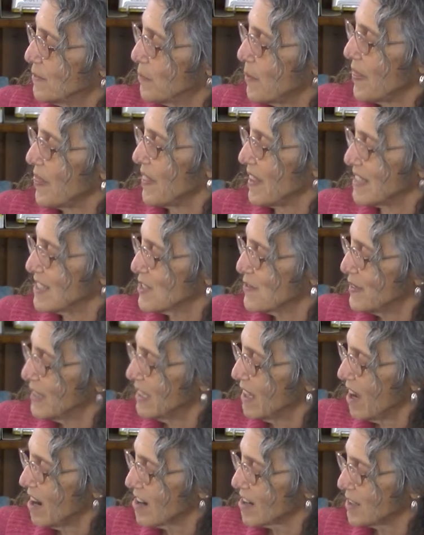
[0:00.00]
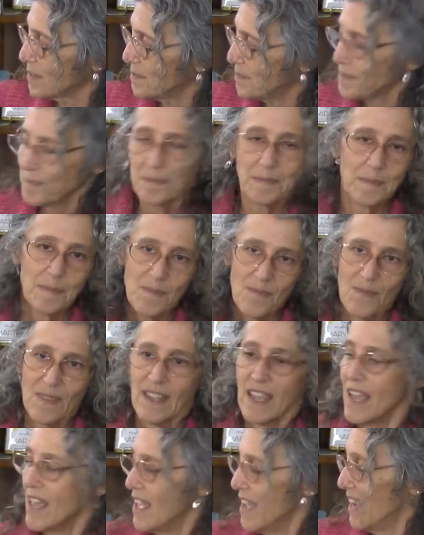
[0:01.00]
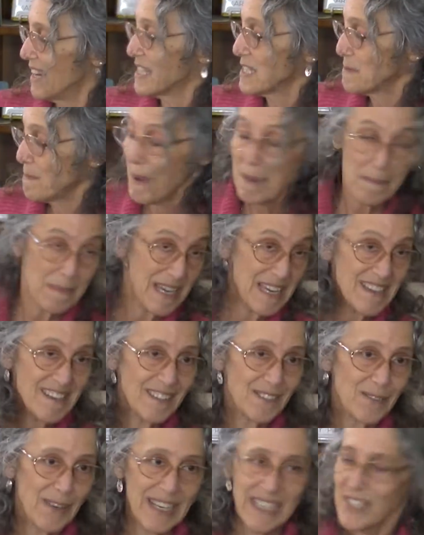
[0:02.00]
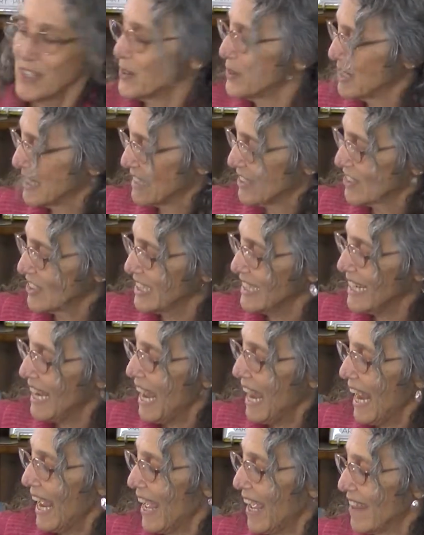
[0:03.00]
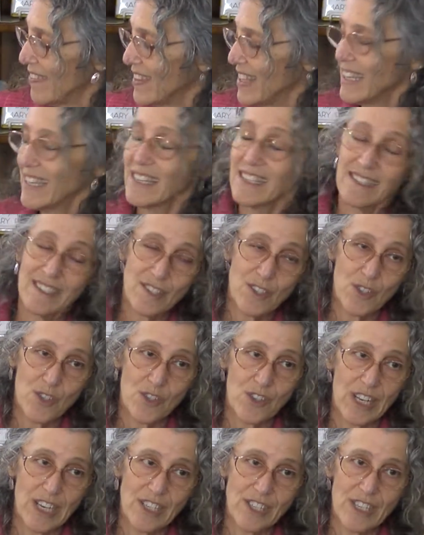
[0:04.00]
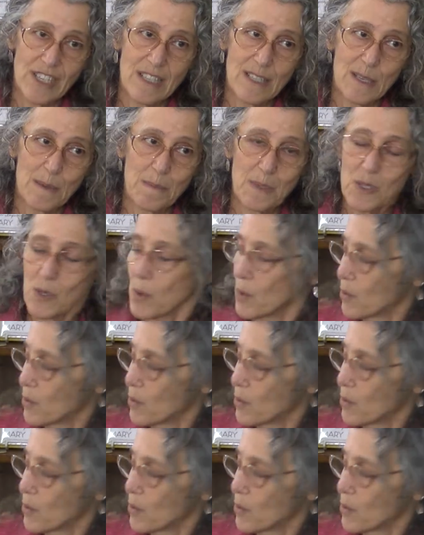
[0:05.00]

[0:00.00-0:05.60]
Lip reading: when things feel hard. And it's by me, Wendy O'Leary, and the illustrations, I'm so